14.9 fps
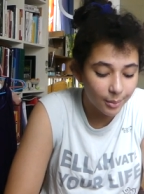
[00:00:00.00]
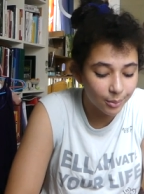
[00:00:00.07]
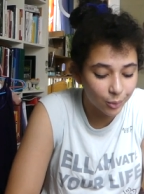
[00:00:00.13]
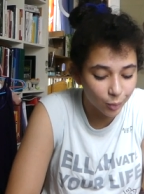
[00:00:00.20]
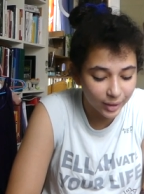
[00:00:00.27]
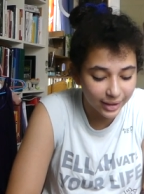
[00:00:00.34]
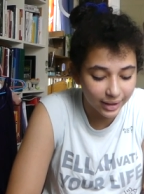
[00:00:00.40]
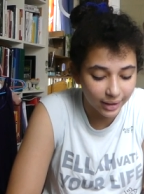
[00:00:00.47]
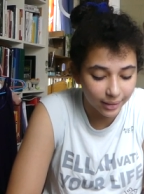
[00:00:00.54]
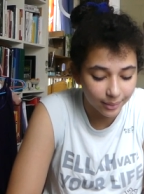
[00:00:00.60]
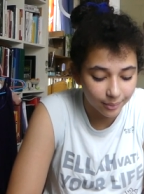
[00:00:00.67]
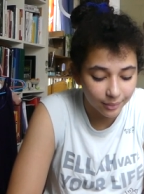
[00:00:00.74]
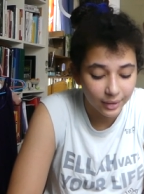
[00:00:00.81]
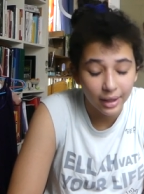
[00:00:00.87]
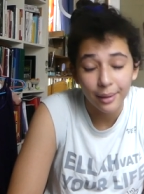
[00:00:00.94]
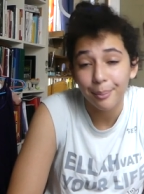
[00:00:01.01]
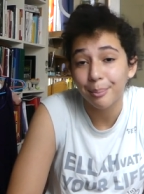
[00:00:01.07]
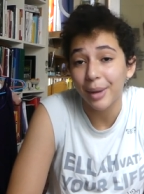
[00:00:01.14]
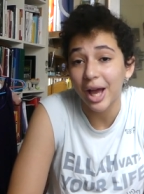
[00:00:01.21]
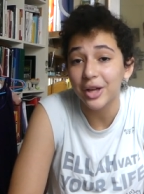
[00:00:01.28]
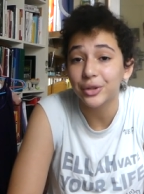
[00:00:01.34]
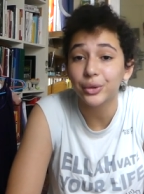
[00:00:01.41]
Breathing.
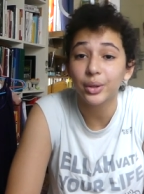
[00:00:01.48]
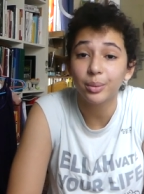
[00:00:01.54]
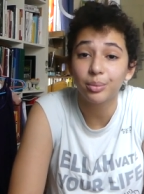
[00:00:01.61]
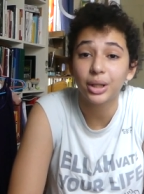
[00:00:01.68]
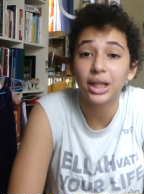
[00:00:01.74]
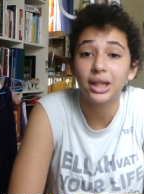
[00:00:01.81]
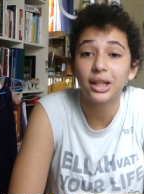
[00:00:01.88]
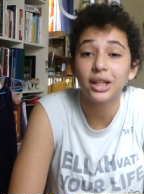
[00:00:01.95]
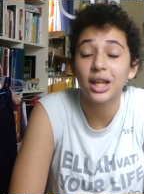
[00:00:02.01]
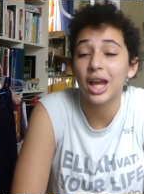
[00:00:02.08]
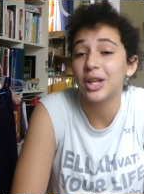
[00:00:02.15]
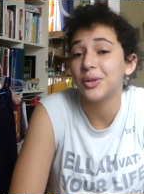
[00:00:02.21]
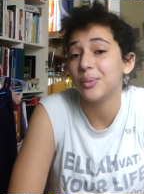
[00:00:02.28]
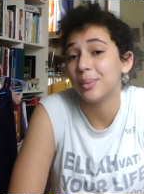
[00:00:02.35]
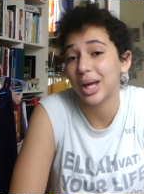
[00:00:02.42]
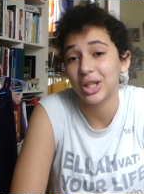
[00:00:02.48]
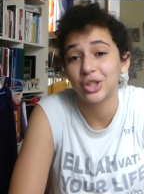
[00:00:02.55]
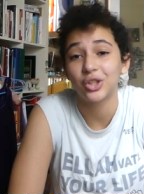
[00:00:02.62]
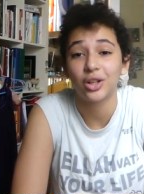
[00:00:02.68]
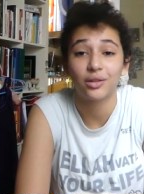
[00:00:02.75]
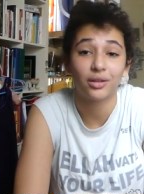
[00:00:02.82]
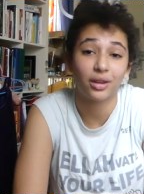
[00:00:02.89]
Master the breathing, and you
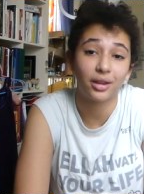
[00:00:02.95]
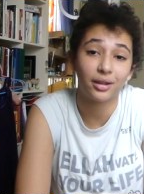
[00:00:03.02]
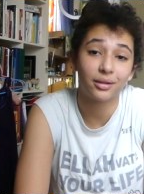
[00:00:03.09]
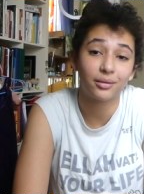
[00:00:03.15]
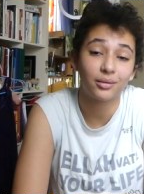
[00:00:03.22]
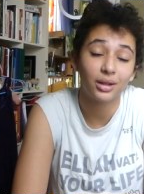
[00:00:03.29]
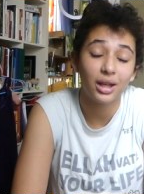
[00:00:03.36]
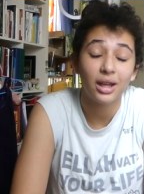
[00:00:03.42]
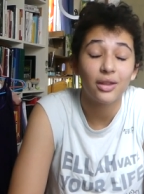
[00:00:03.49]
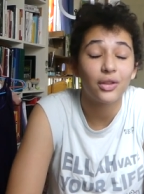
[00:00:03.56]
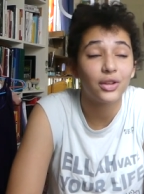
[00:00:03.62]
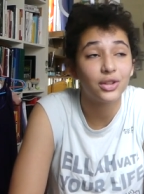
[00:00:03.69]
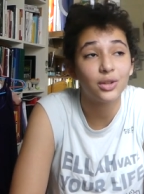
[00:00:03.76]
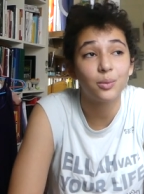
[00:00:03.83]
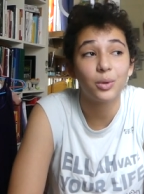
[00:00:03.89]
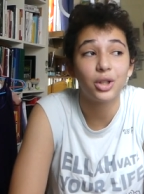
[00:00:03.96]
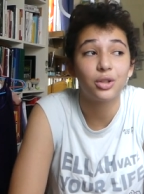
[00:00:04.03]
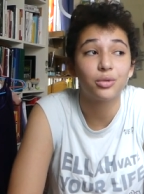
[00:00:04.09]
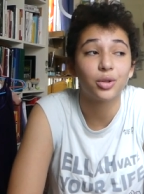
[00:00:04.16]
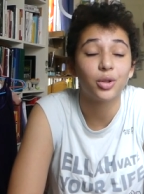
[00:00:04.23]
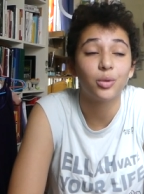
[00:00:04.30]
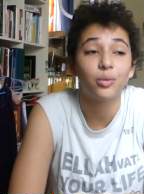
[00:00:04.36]
master everything. This is really
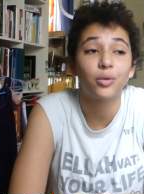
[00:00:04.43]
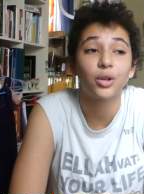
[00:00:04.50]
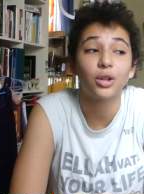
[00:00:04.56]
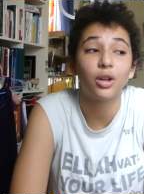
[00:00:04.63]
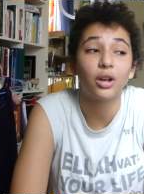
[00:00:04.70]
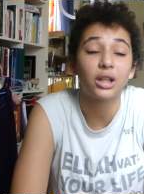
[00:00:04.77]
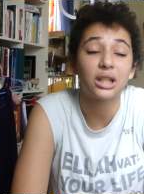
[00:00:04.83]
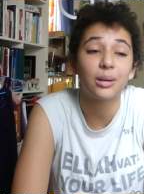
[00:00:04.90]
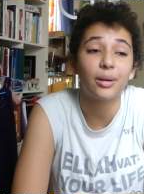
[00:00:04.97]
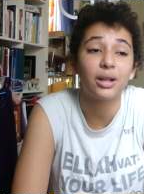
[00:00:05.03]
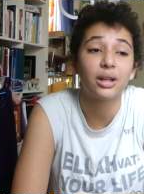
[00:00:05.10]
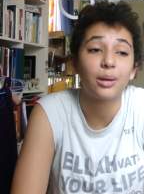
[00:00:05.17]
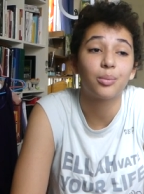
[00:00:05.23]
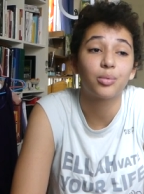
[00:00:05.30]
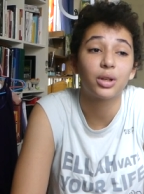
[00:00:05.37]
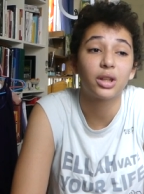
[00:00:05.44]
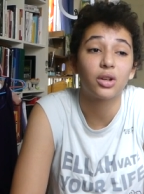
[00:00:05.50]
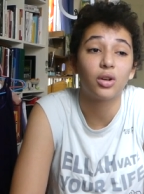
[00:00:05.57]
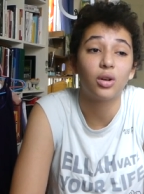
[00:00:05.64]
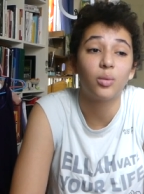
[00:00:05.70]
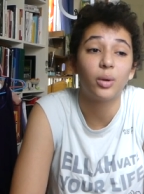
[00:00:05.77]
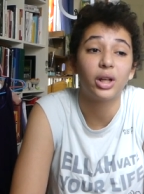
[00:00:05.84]
true. For a long time I did not breathe at
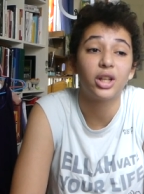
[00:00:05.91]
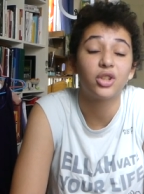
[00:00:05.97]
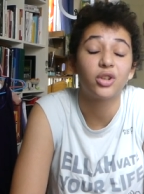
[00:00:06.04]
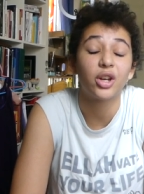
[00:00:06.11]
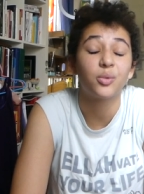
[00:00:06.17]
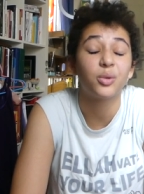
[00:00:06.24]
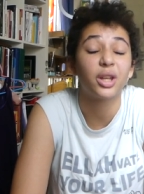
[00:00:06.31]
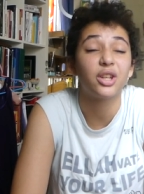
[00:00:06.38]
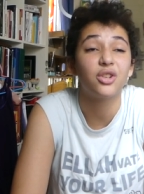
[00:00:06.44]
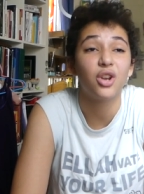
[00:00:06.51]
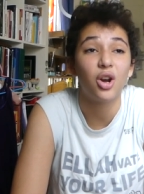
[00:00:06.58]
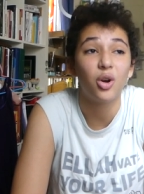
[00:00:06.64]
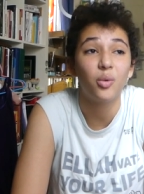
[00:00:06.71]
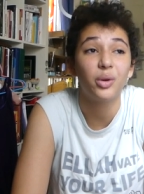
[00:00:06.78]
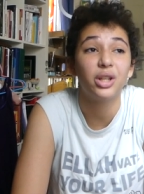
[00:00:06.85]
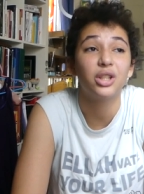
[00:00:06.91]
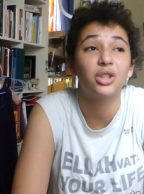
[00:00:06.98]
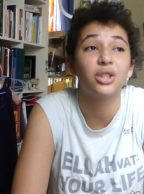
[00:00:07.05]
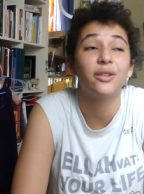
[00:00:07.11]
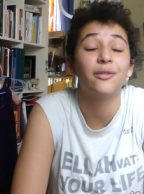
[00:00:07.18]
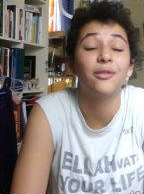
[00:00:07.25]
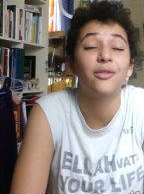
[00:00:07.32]
all while I stretched, because I know
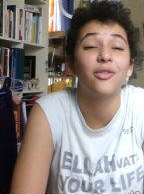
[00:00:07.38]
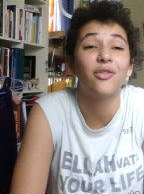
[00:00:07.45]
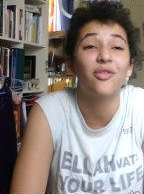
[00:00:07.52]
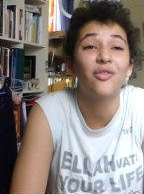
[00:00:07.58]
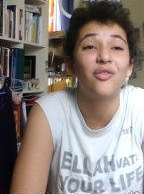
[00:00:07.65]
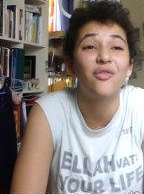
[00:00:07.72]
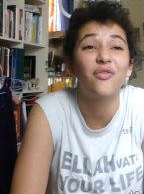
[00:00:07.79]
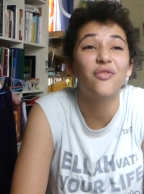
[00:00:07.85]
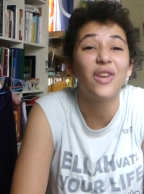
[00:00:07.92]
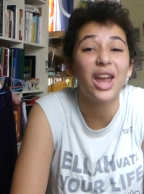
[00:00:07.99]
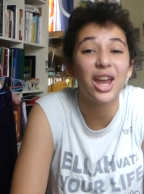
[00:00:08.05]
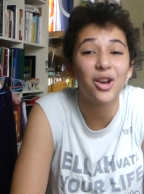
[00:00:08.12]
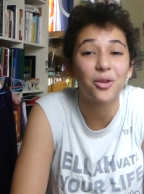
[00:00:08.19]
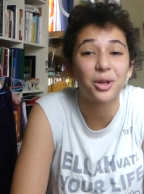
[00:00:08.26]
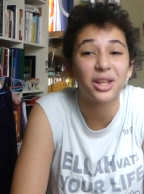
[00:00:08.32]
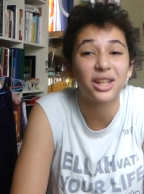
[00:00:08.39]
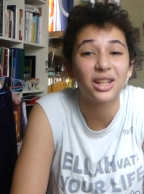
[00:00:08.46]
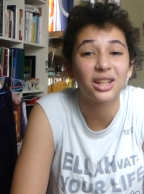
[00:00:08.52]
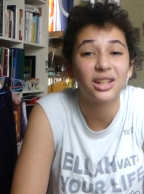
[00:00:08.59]
is very